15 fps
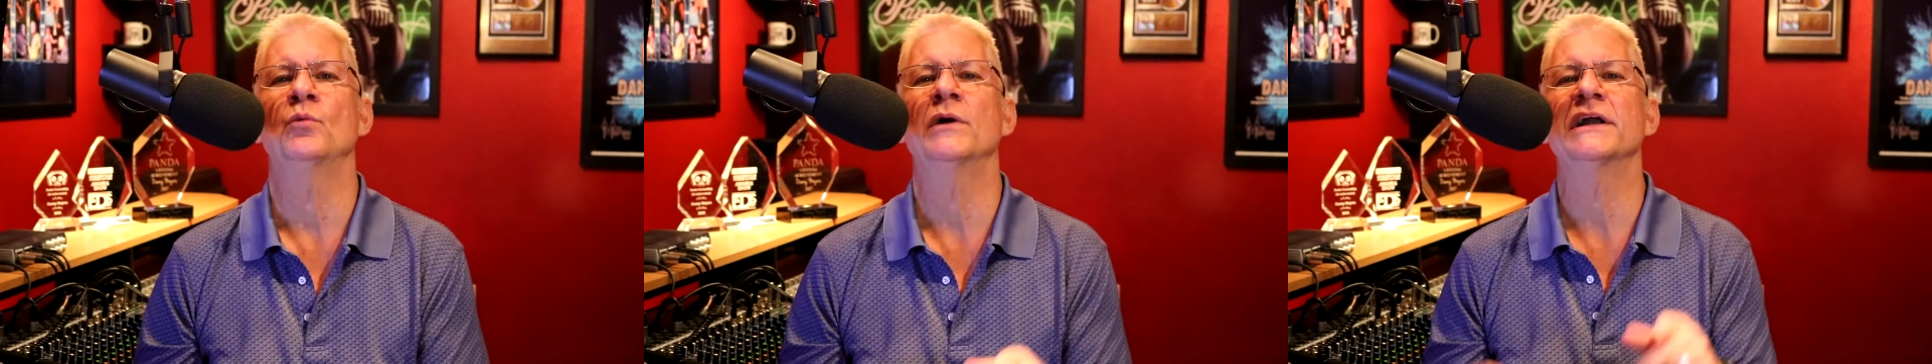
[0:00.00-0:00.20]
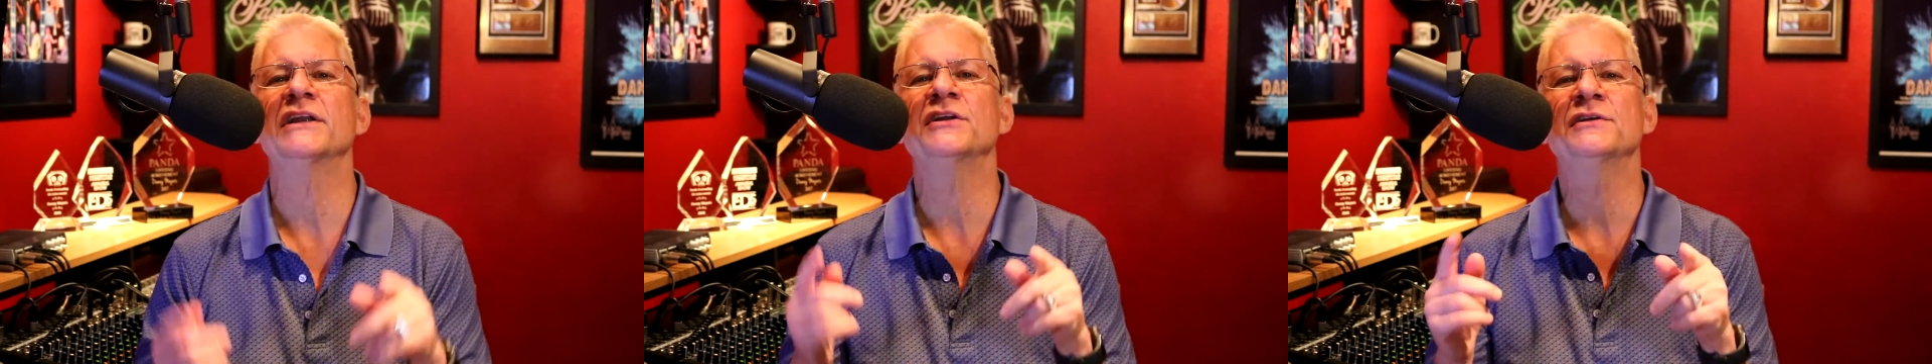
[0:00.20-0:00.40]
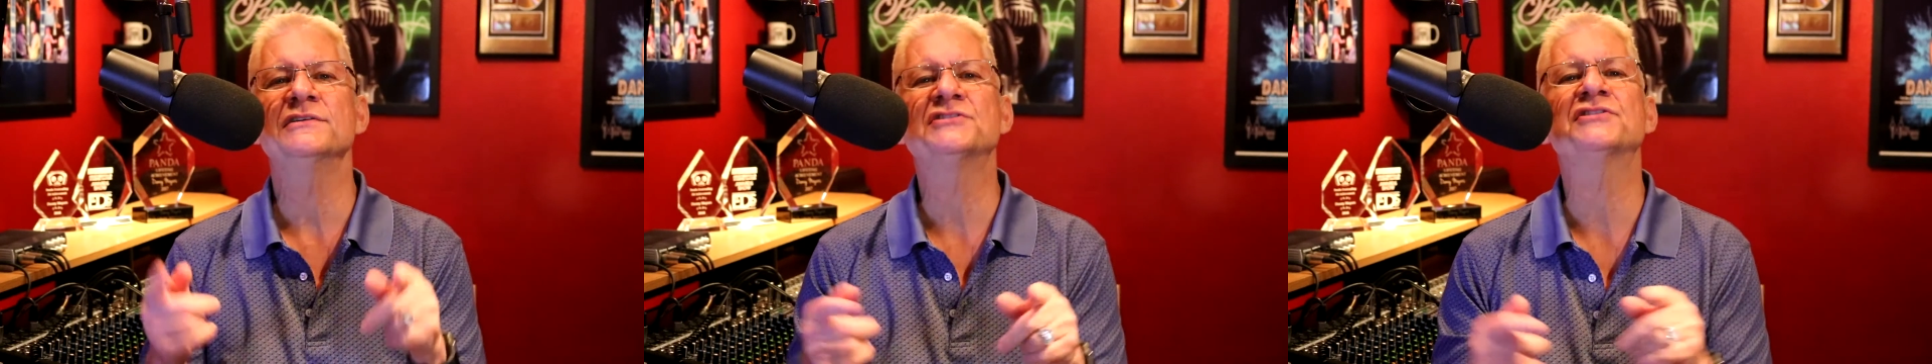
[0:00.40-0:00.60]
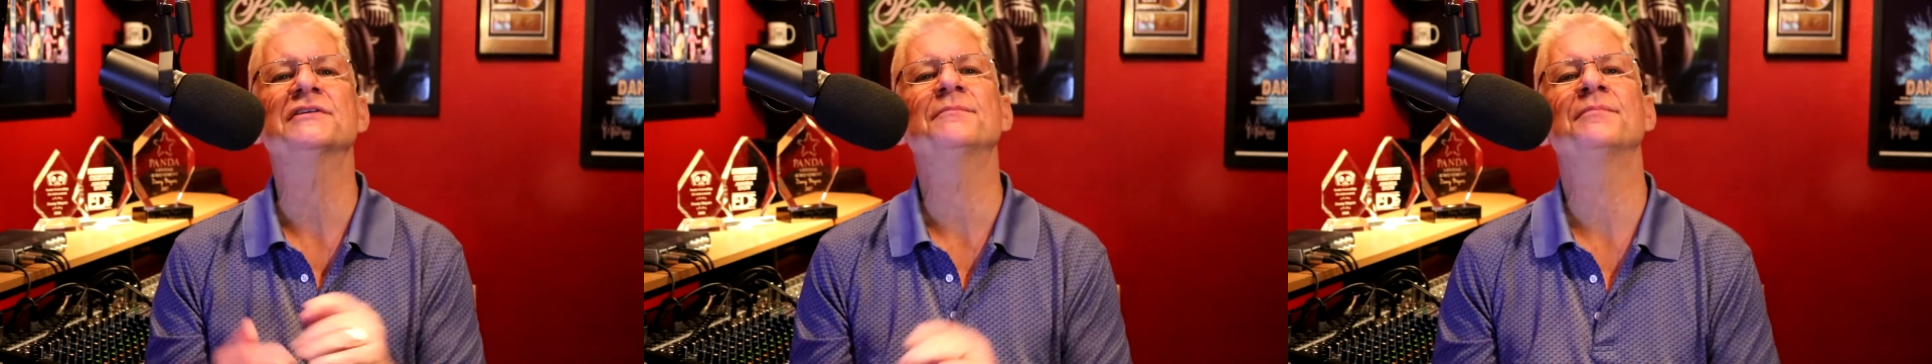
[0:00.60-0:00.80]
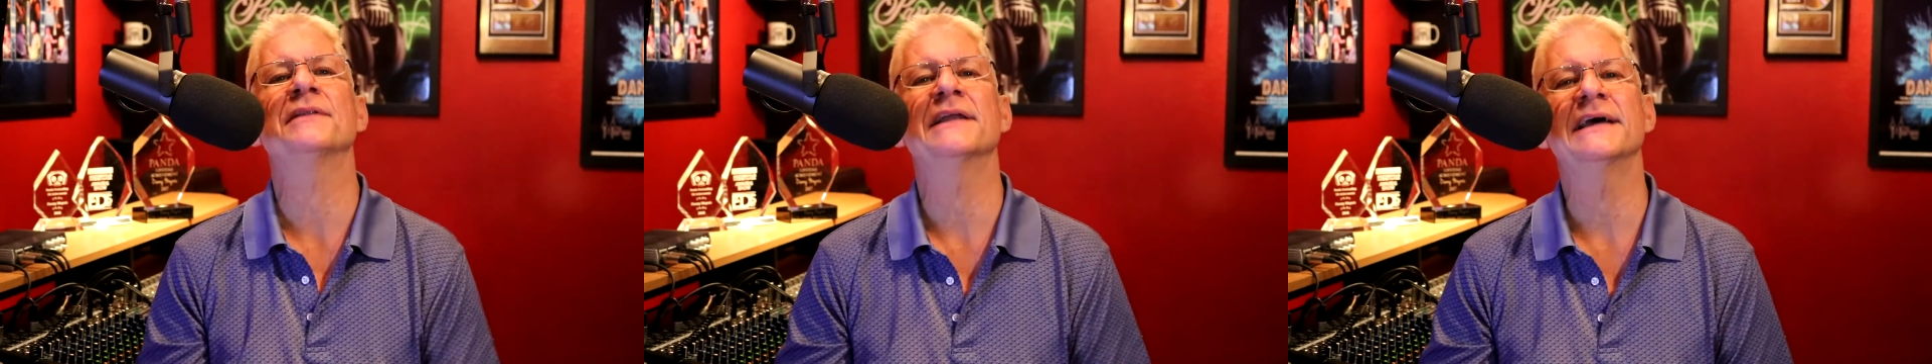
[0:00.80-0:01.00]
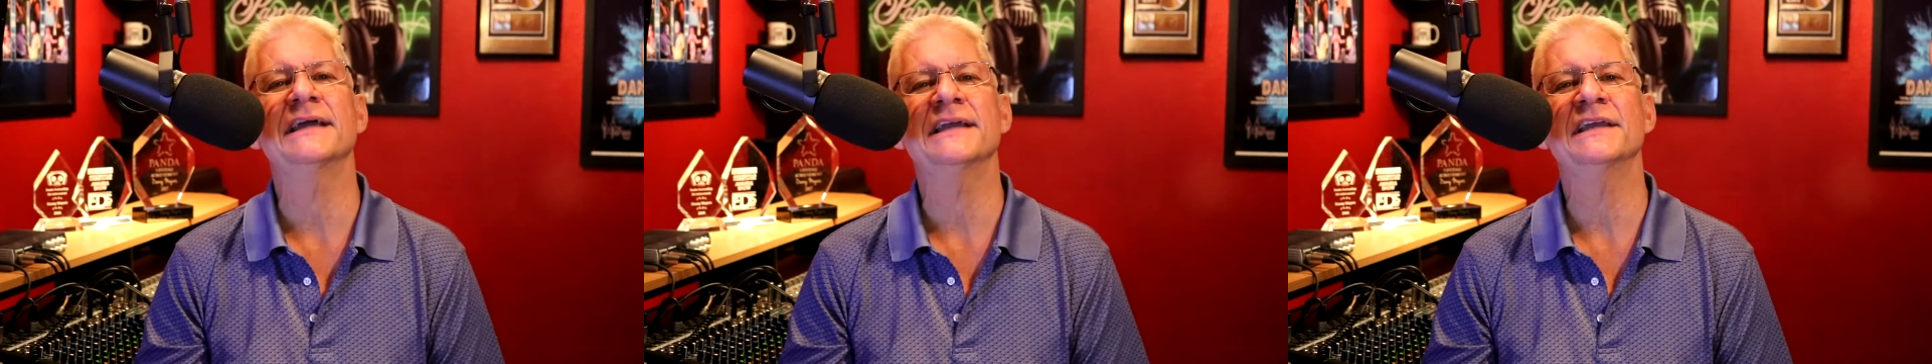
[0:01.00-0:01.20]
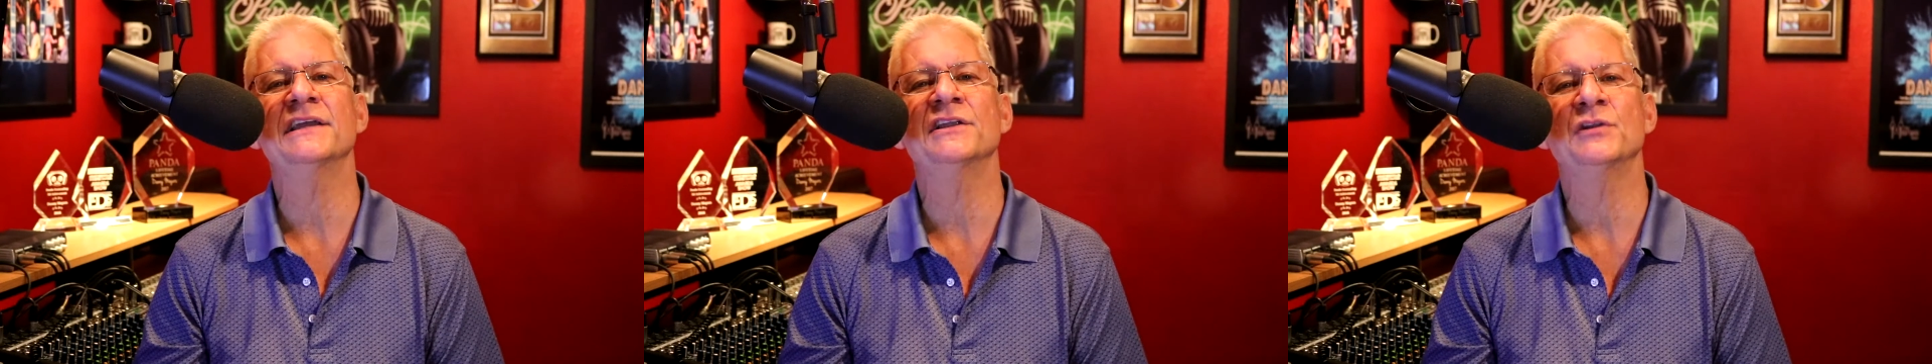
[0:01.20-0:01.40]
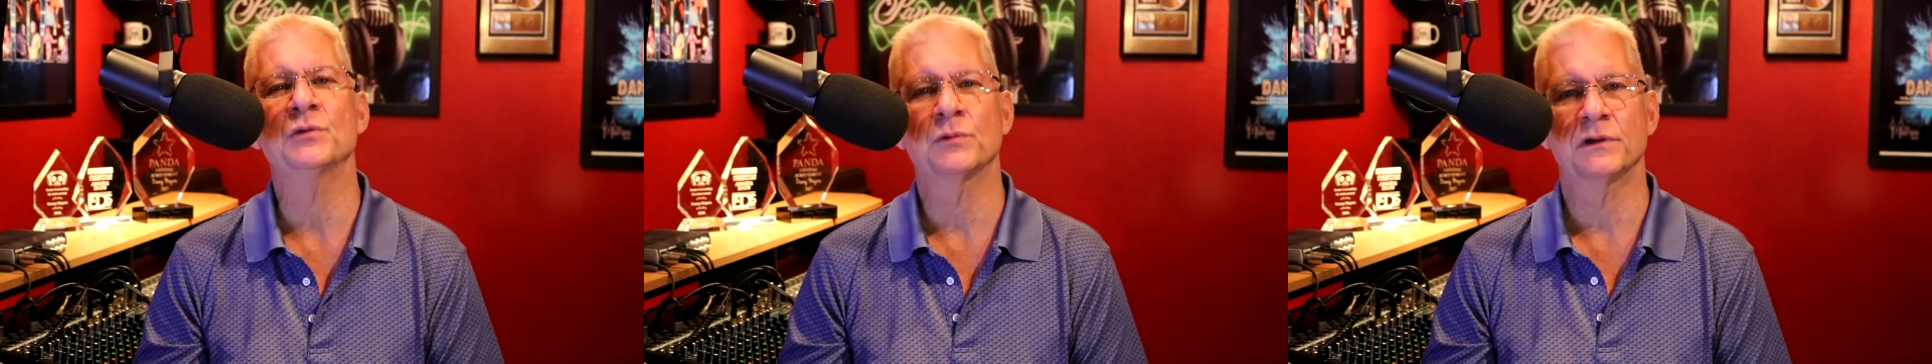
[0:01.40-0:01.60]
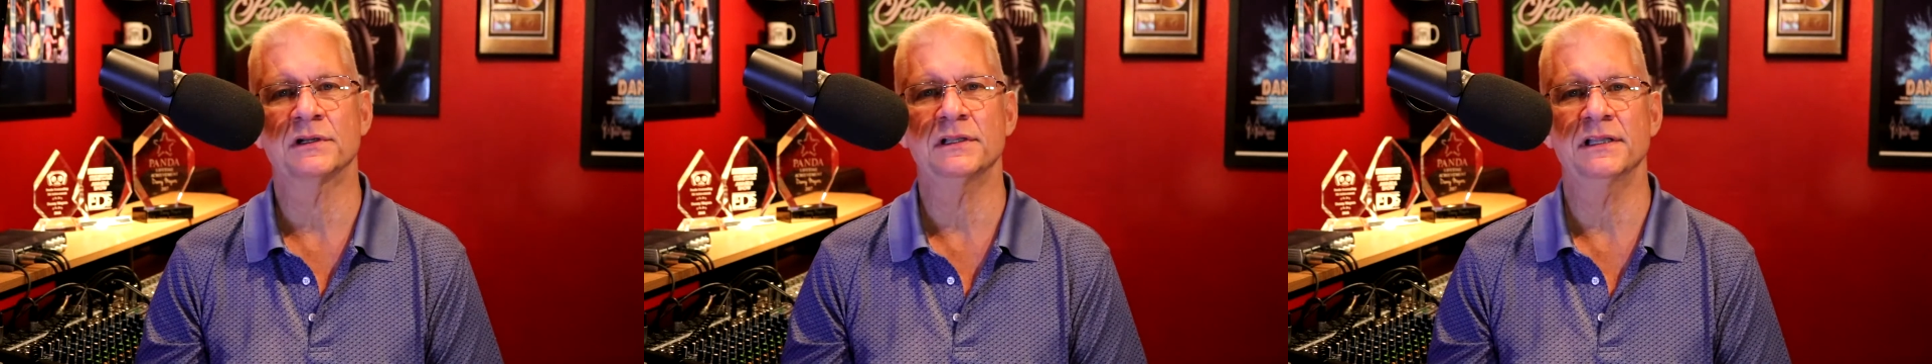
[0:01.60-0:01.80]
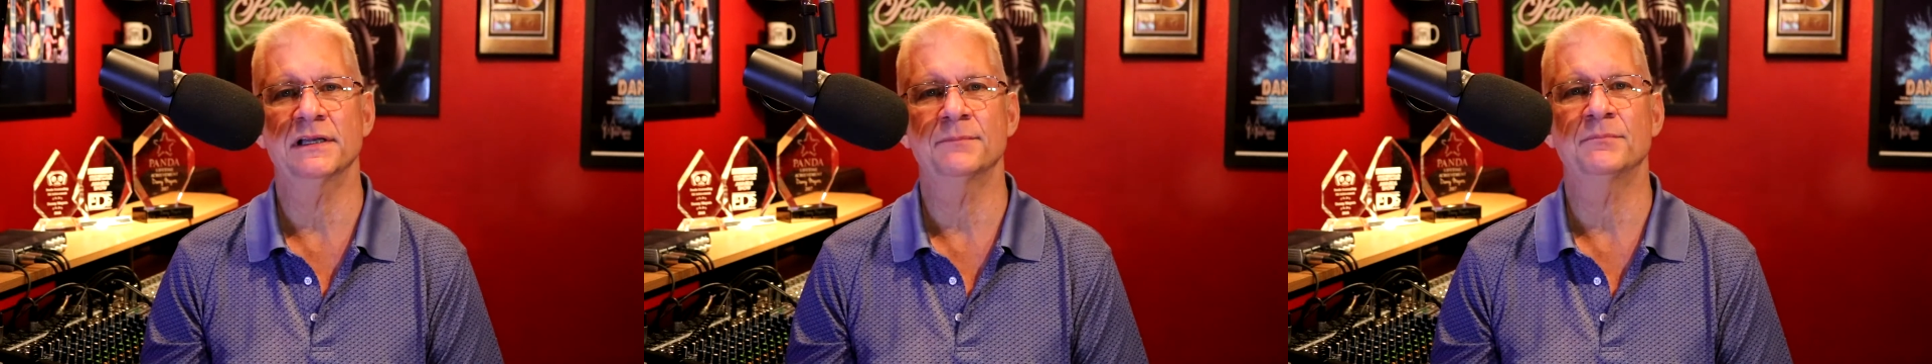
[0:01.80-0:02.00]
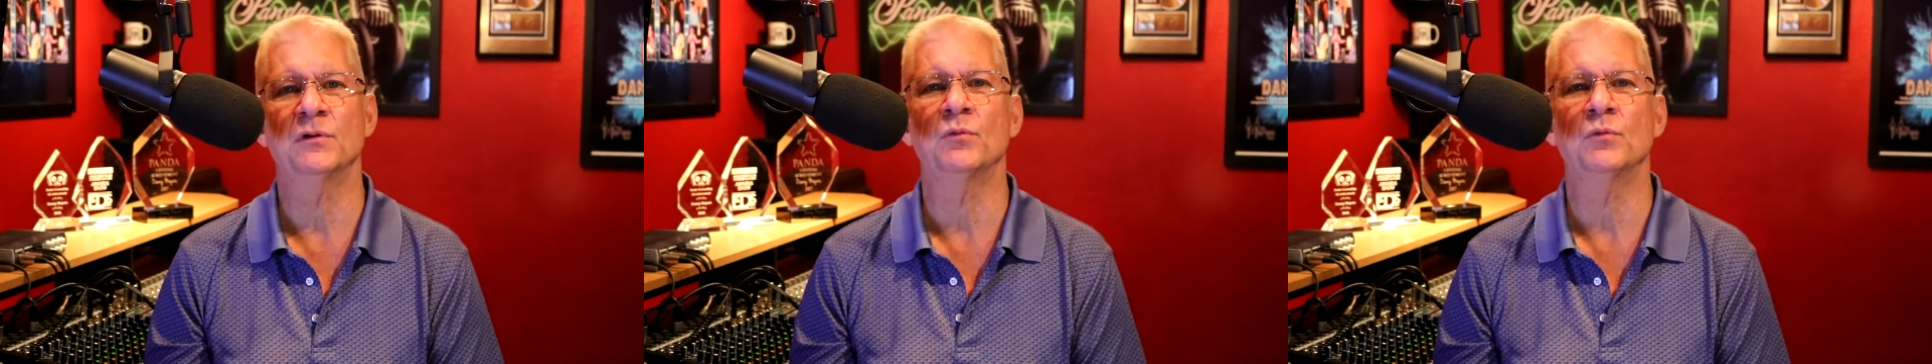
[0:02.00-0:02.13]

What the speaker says: what you should play in your club,